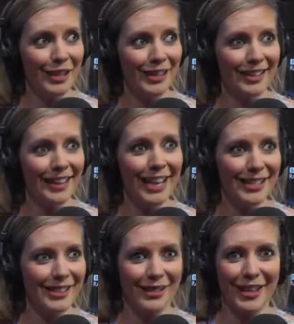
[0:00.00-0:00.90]
I mean,
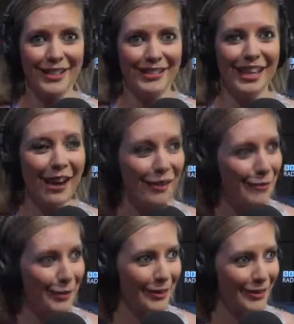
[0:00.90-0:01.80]
that's that's
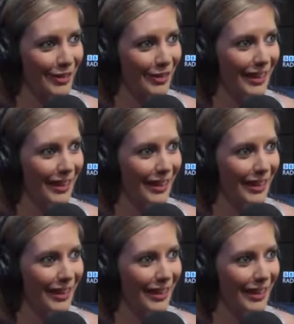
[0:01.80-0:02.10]
terrible,